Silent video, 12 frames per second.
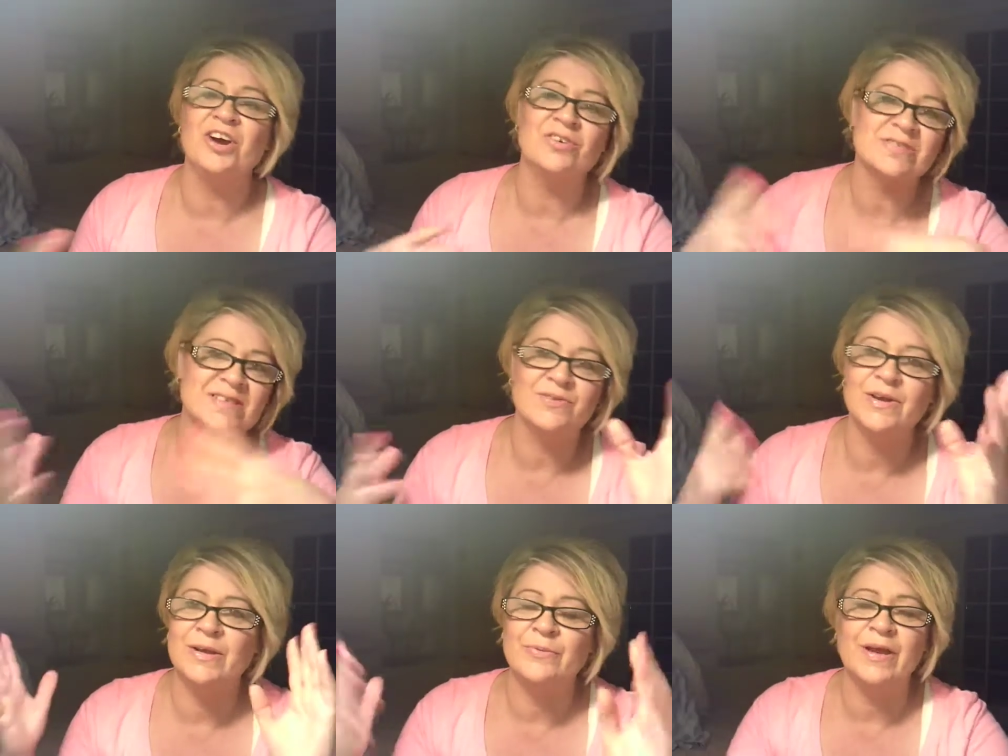so
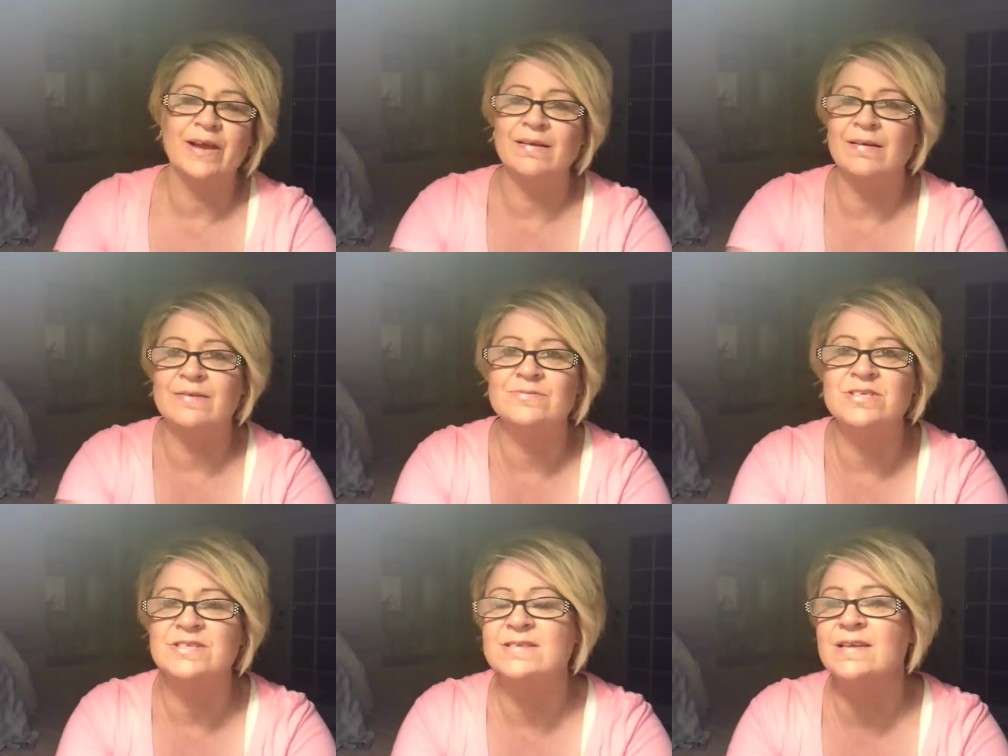anyway,
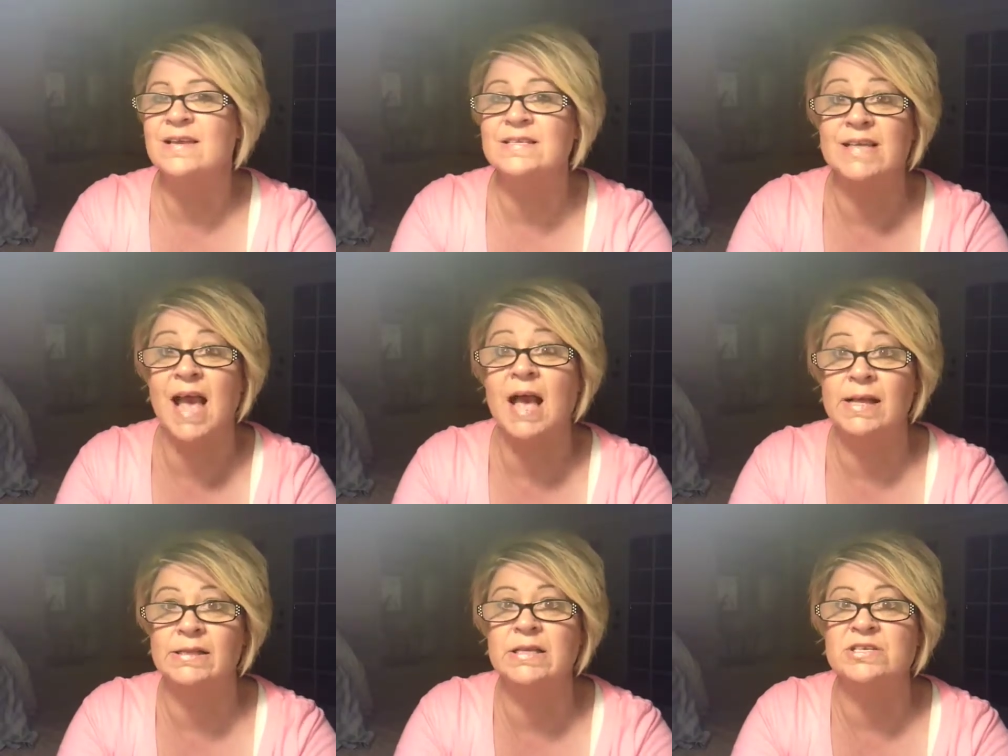it's
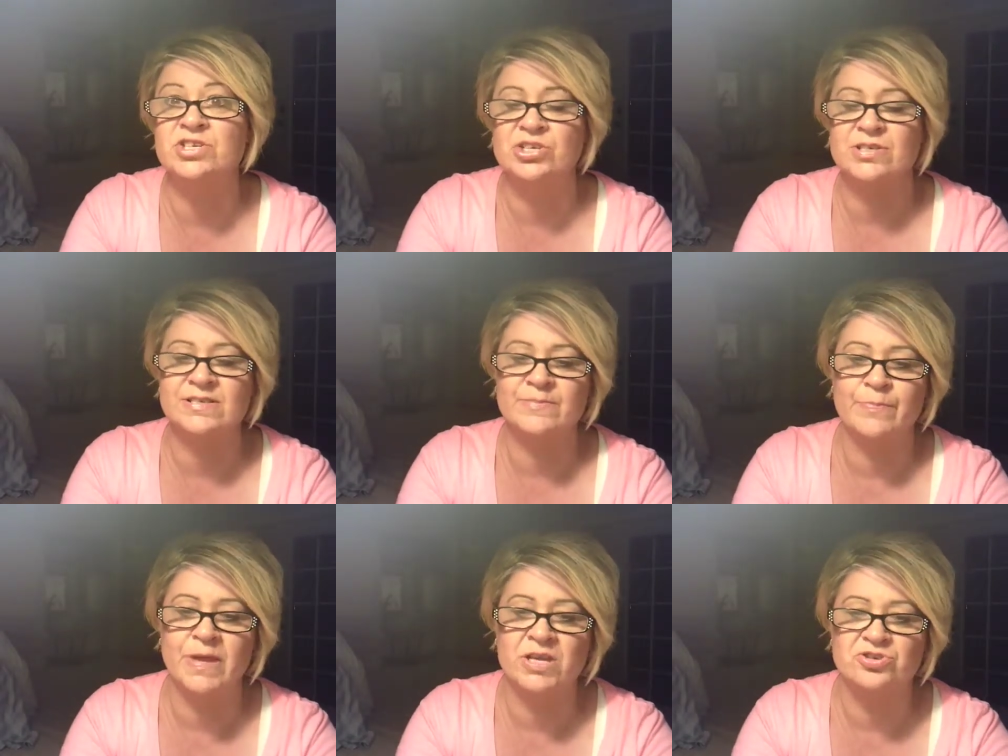got glitches,
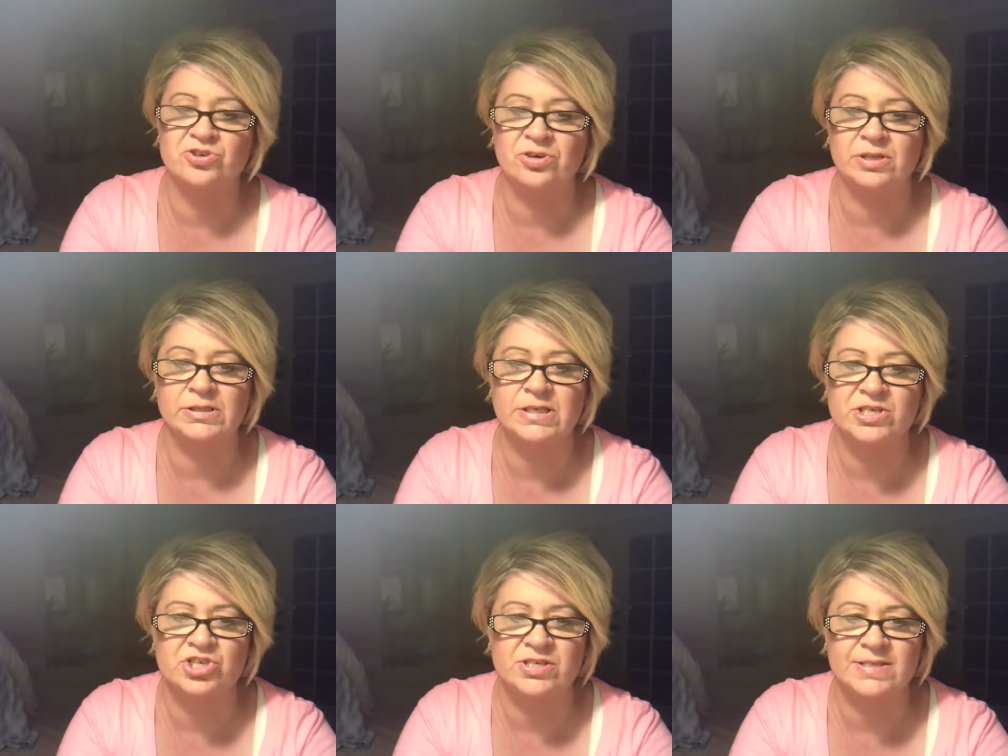major
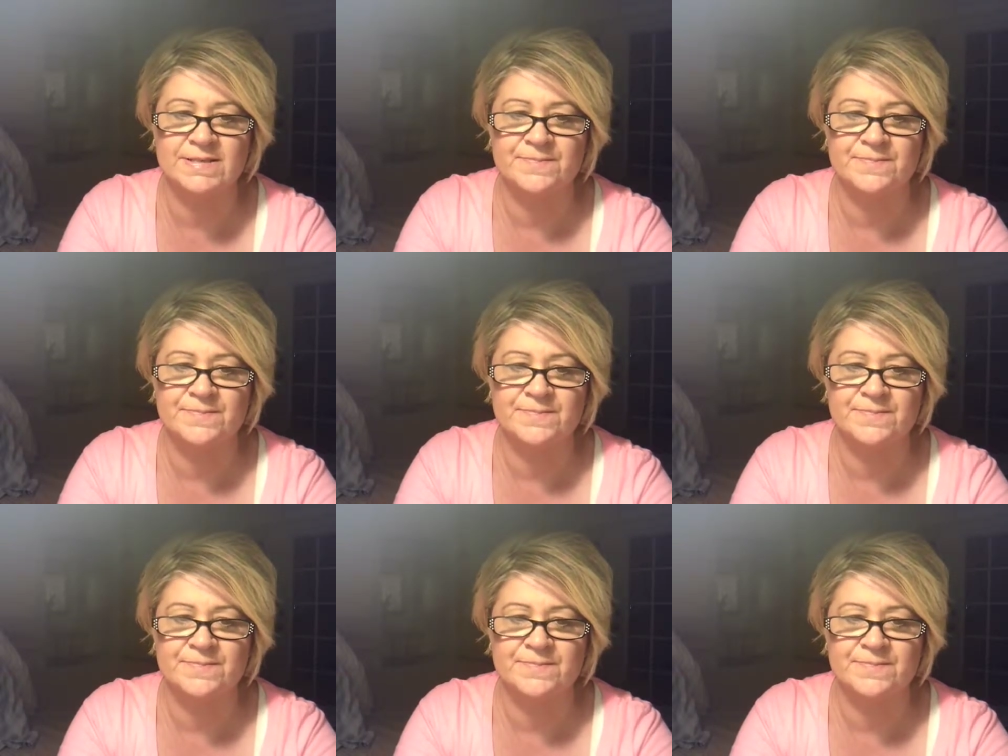glitches.